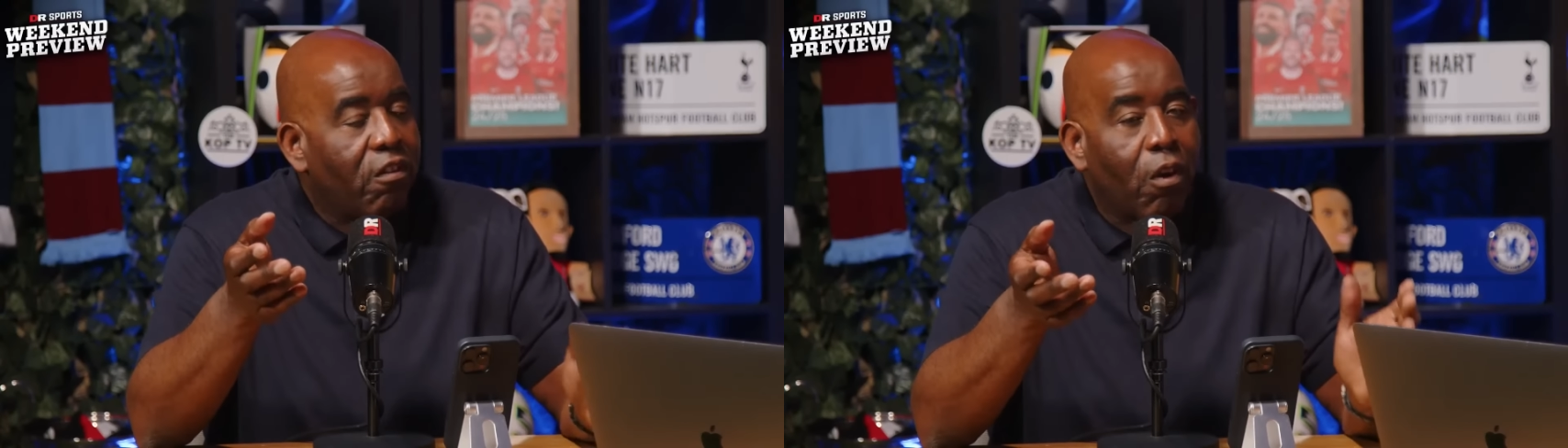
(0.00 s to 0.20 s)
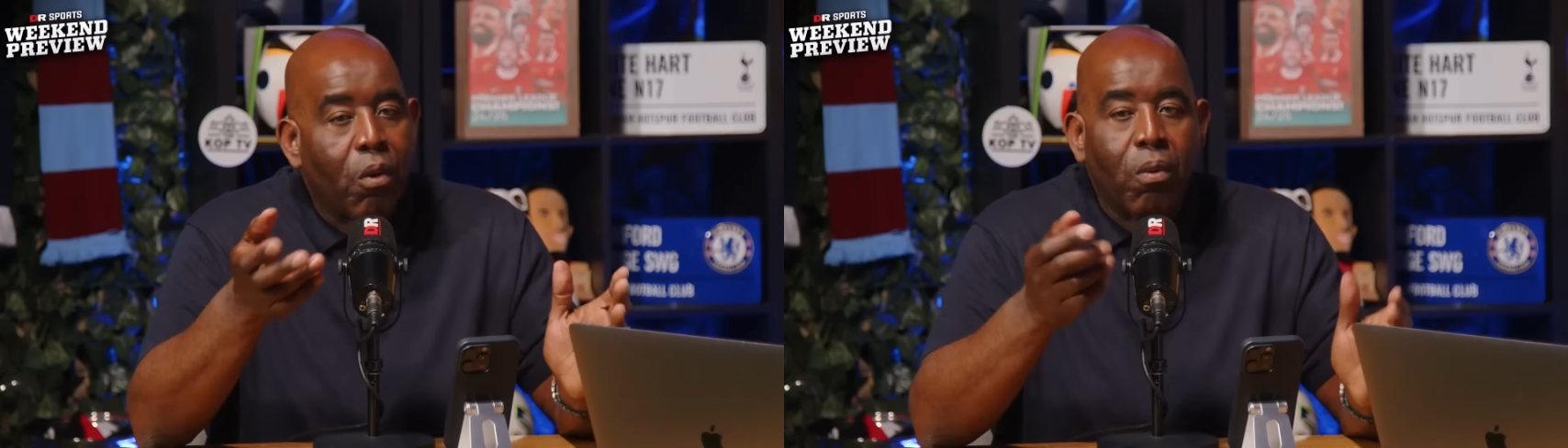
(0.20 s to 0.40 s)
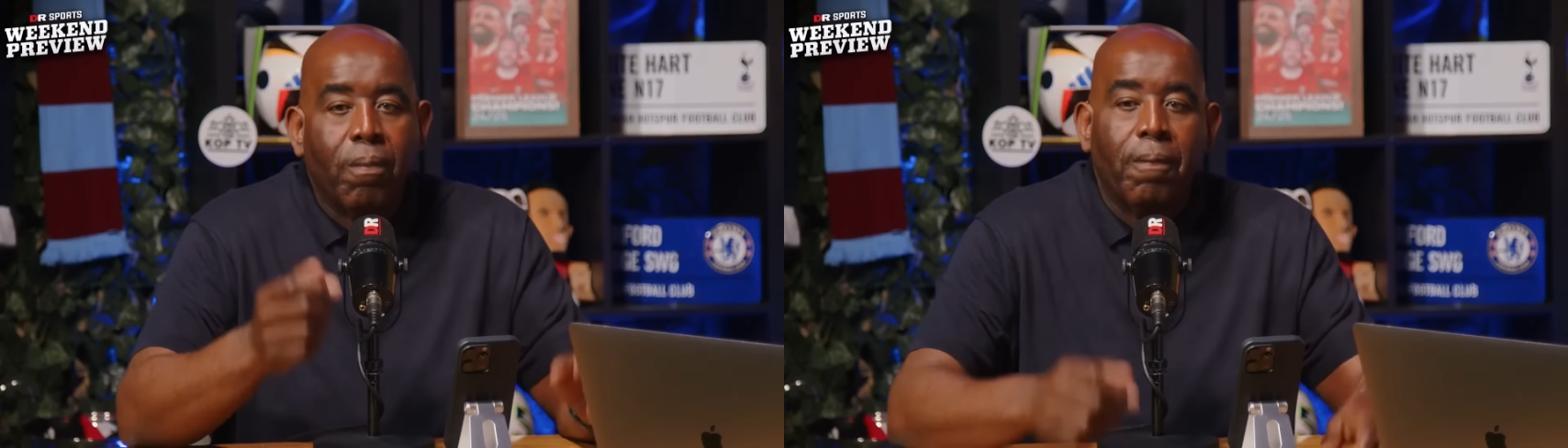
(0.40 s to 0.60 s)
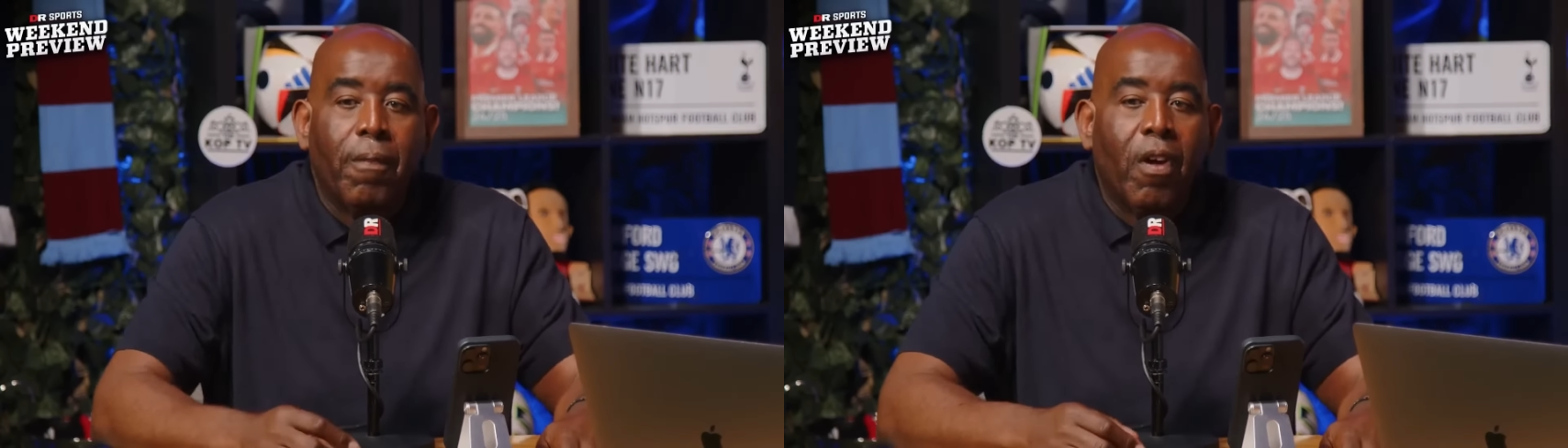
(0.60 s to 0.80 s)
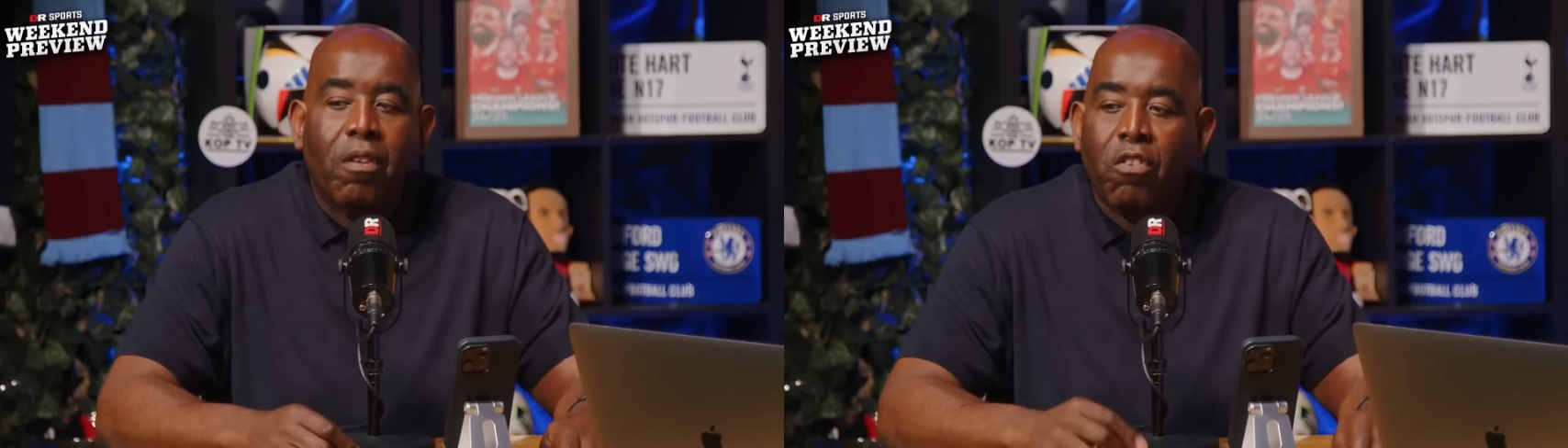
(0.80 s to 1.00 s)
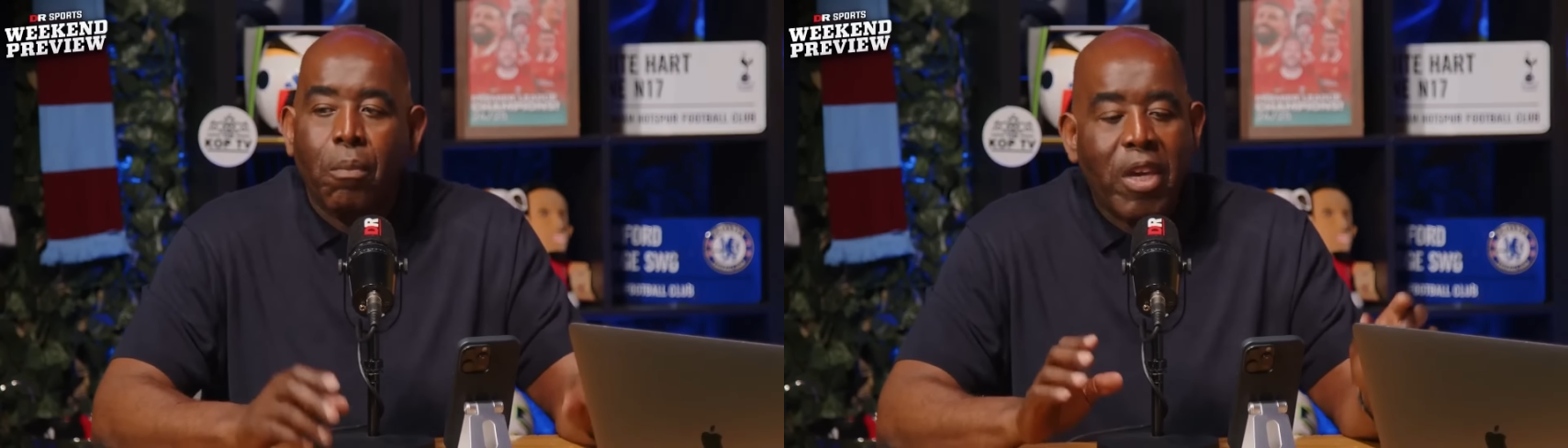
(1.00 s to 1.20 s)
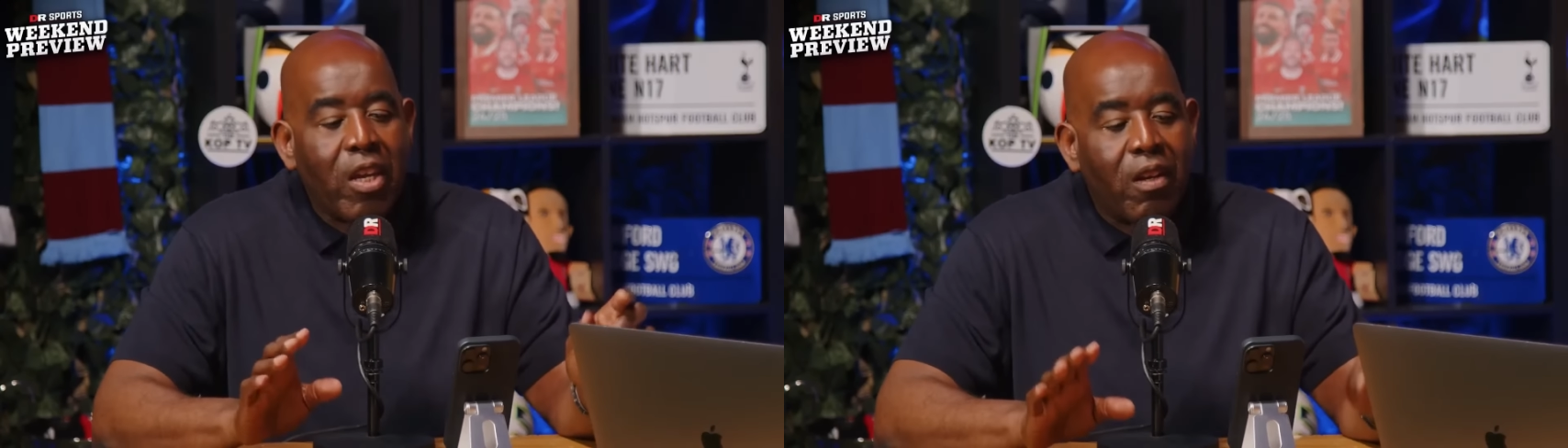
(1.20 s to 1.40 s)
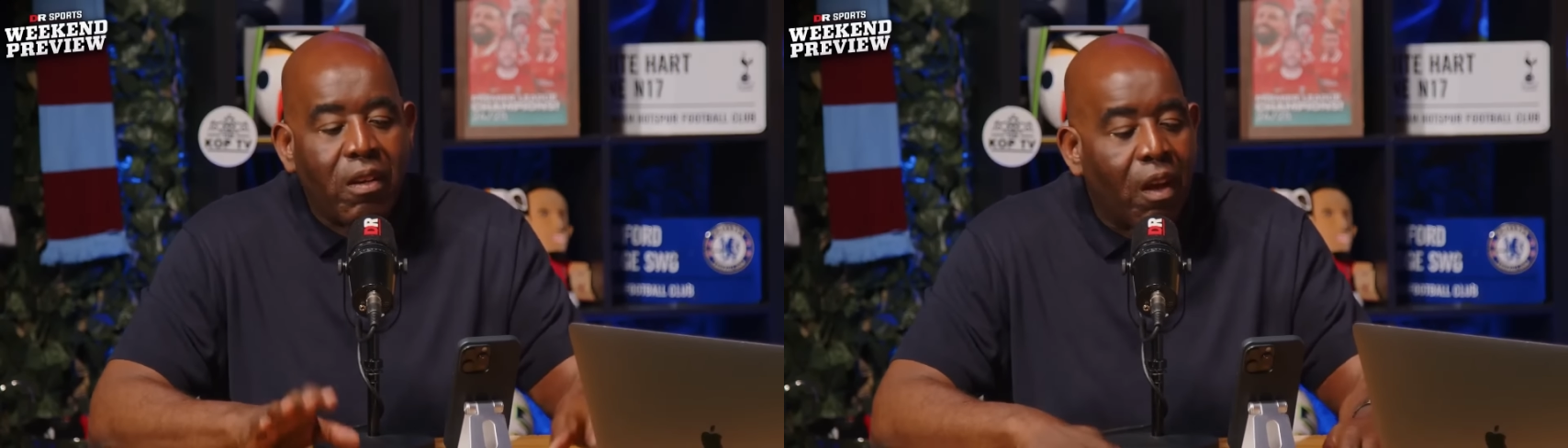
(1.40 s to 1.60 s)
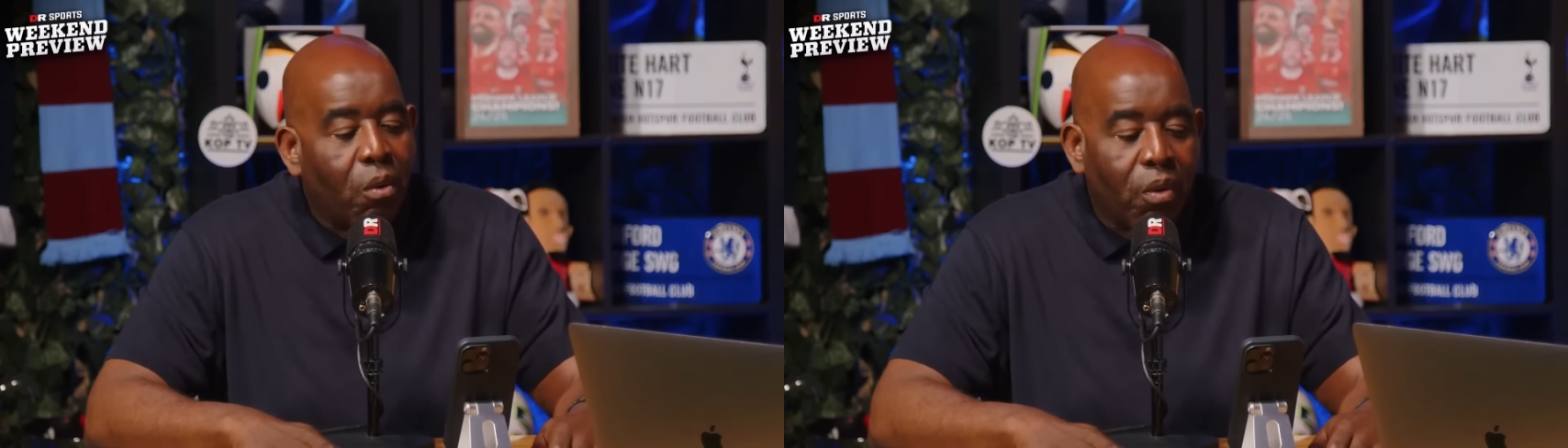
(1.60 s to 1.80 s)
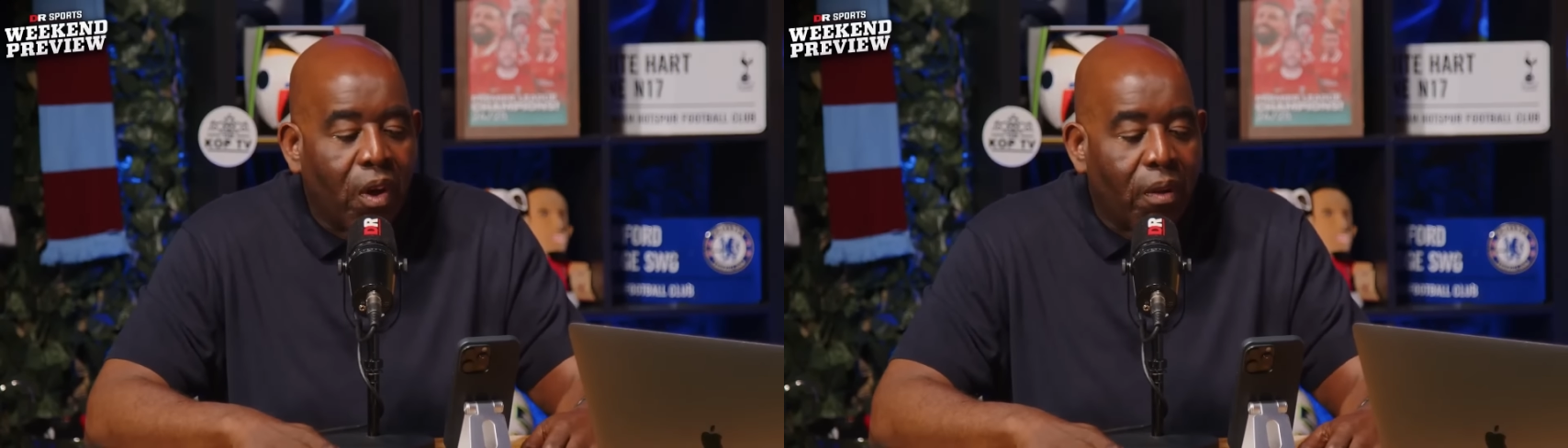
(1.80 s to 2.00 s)
So to me,
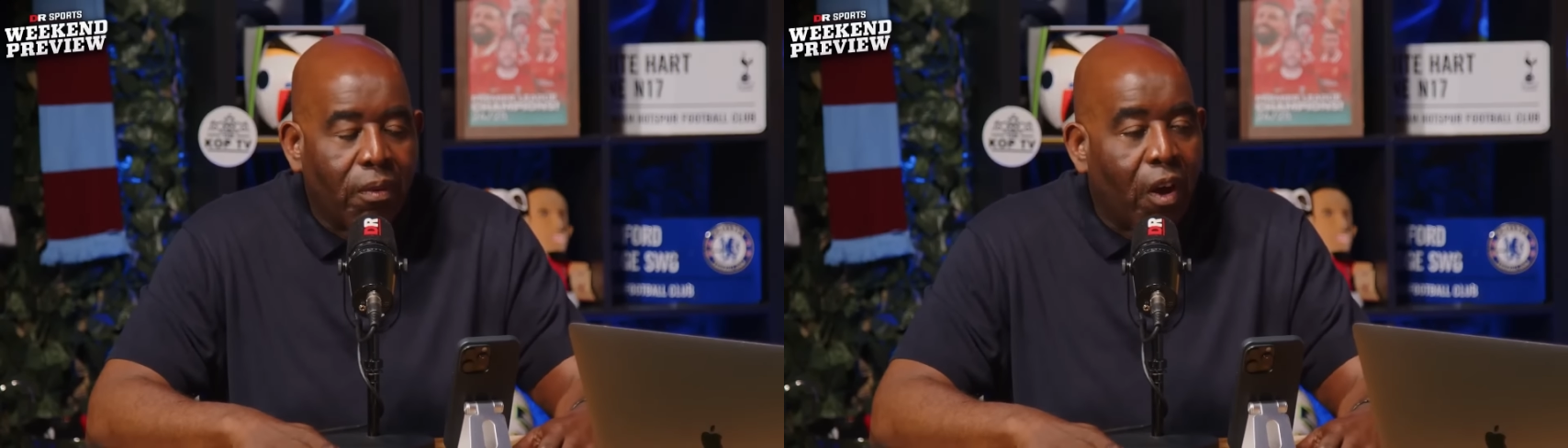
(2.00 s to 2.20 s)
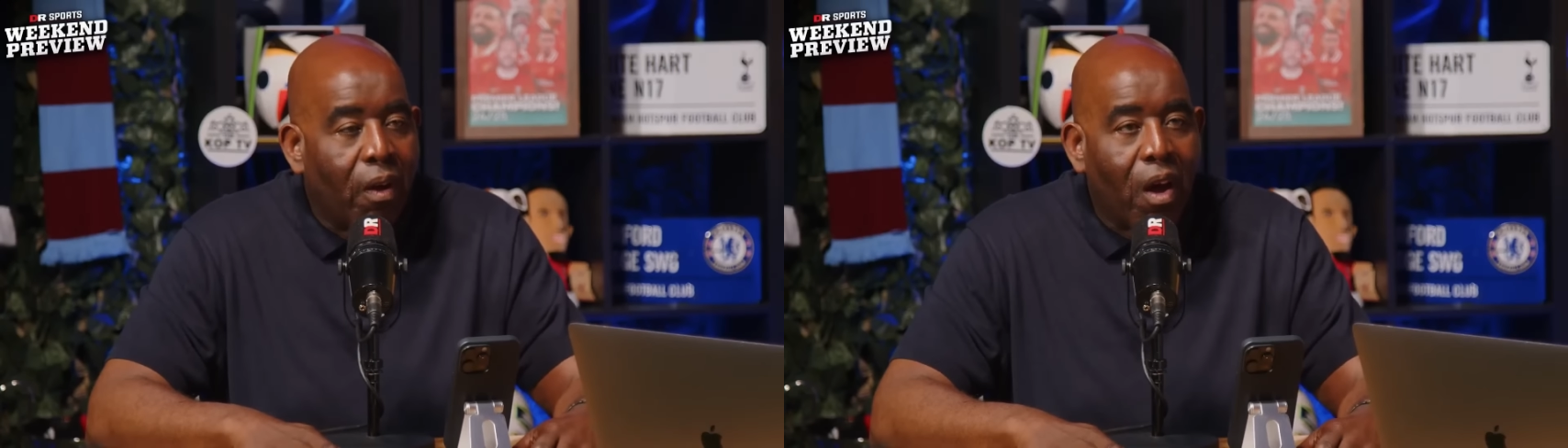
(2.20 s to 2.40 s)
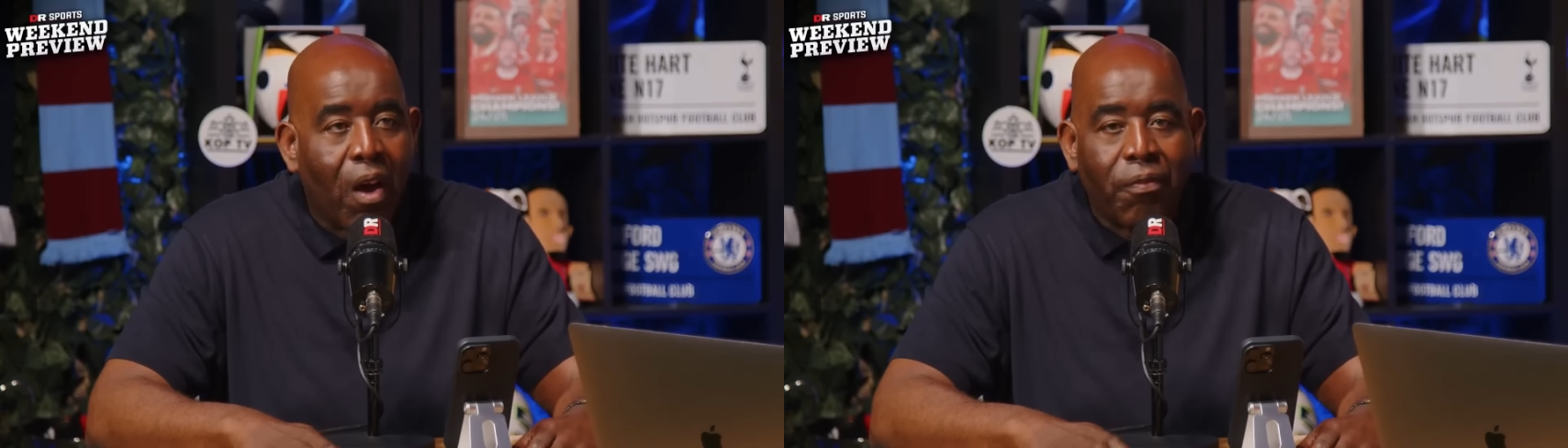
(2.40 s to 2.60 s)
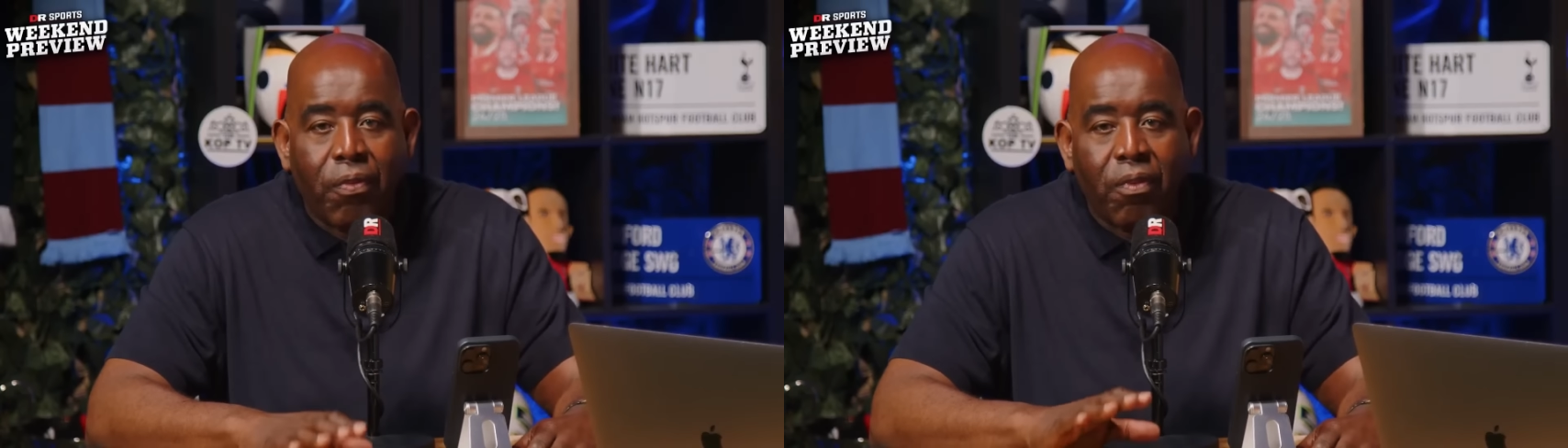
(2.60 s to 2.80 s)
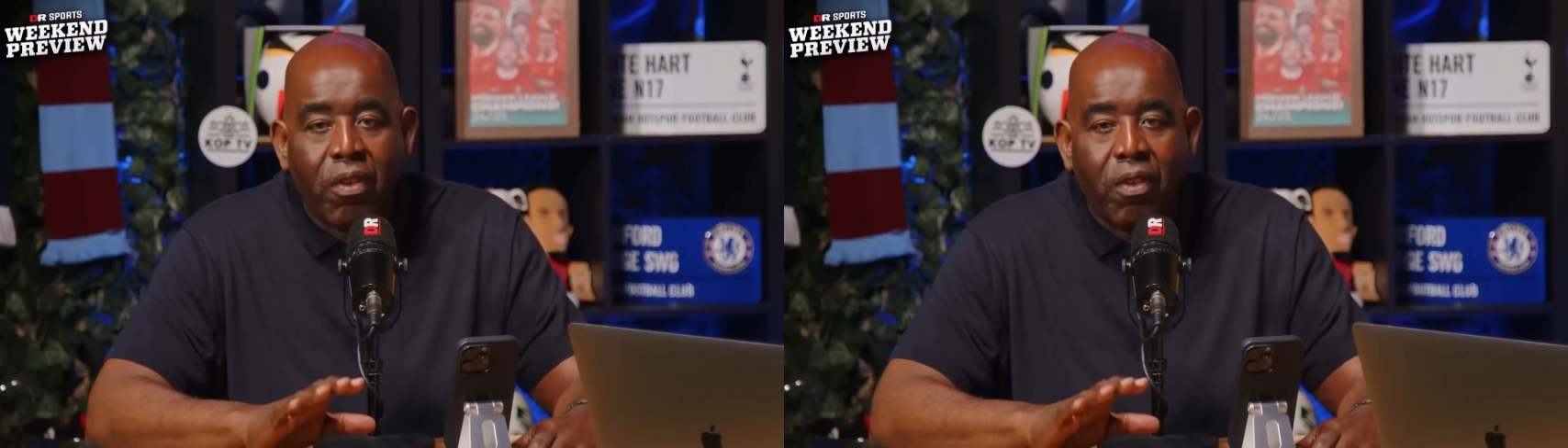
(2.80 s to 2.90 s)
no. I've.